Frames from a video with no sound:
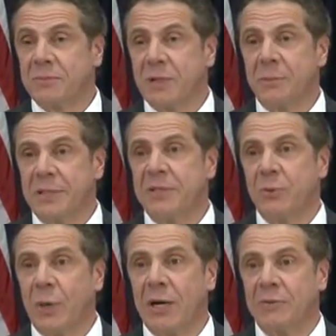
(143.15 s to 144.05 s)
come
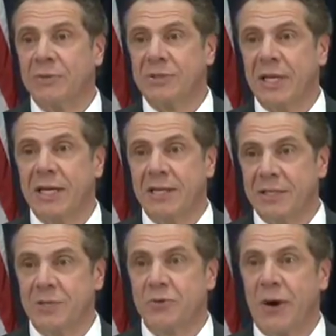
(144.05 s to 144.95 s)
into our state
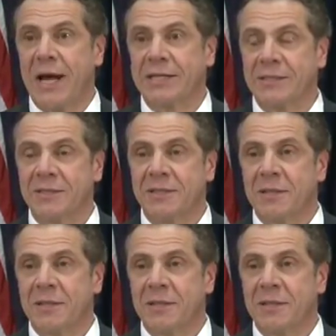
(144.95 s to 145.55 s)
and attract